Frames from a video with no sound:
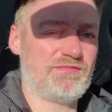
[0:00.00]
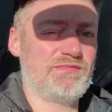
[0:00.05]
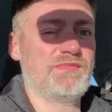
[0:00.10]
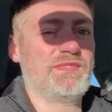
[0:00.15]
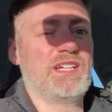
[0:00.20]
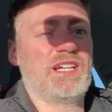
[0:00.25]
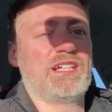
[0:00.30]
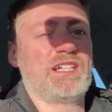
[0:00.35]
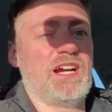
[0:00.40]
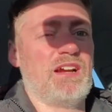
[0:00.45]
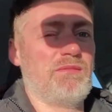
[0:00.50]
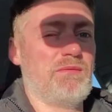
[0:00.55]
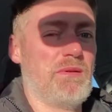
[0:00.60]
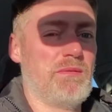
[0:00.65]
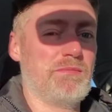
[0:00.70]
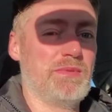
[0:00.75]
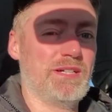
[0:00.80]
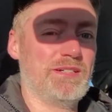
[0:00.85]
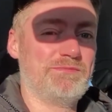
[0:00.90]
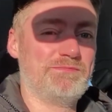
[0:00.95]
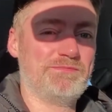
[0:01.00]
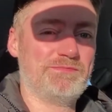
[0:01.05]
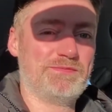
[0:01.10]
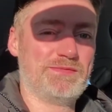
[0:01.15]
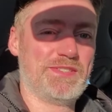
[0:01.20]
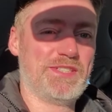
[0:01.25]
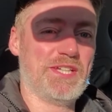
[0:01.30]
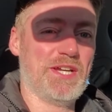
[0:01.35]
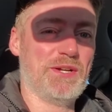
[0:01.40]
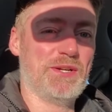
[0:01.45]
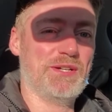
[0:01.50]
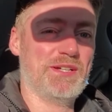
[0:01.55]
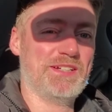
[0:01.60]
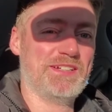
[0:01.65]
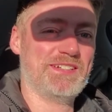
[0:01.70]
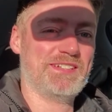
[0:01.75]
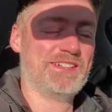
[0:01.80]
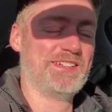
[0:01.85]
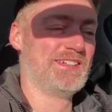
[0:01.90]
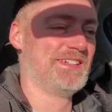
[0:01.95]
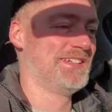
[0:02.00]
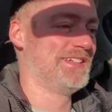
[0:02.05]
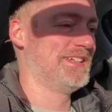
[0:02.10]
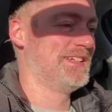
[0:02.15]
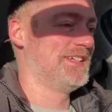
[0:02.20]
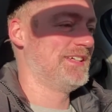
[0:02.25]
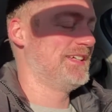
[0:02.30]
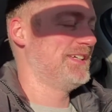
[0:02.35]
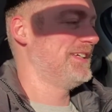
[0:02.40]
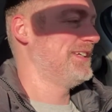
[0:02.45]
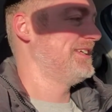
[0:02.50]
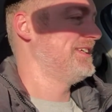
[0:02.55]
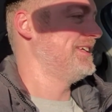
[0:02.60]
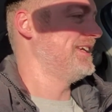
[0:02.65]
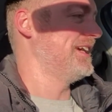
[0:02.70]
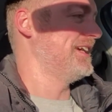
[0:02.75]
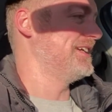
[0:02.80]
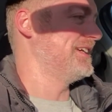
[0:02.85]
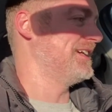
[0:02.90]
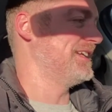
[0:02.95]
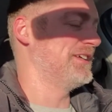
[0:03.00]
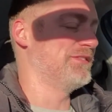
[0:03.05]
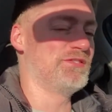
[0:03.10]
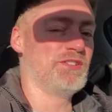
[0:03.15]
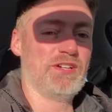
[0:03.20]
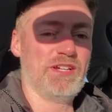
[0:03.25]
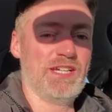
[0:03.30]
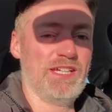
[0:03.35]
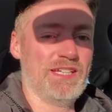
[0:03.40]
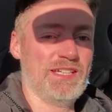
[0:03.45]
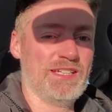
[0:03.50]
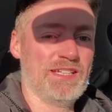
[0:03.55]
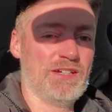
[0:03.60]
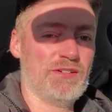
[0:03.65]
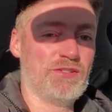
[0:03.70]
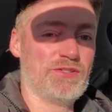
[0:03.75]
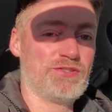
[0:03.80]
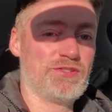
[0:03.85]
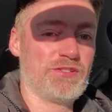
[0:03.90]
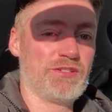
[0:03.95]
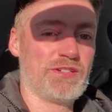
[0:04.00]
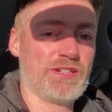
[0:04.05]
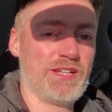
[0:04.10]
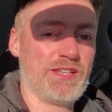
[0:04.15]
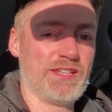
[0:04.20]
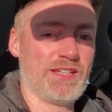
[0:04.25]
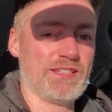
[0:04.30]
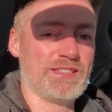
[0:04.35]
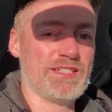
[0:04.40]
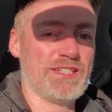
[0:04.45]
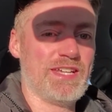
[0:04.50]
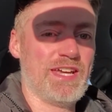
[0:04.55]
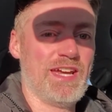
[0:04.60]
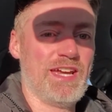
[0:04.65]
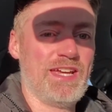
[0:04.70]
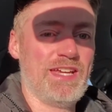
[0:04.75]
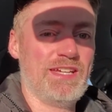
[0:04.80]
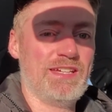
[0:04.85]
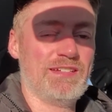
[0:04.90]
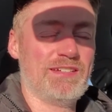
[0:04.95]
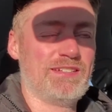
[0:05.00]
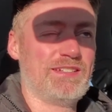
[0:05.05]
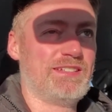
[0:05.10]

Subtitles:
I can't remember. So yeah, and I've not eaten or drunk anything today,